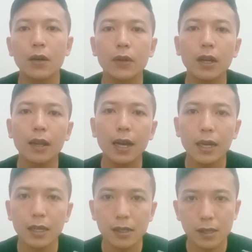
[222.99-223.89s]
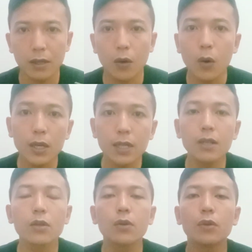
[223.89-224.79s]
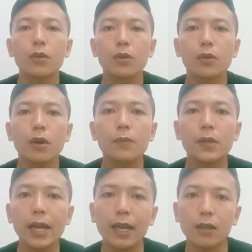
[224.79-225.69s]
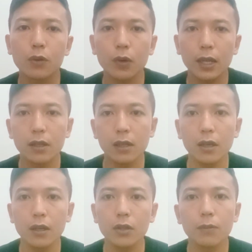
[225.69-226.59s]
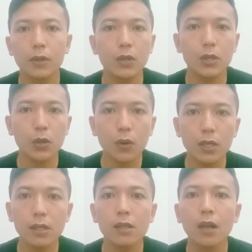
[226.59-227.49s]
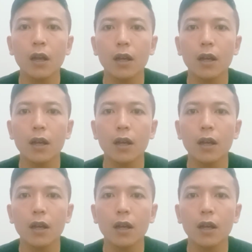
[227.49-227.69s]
realized in order to obtain quality human resources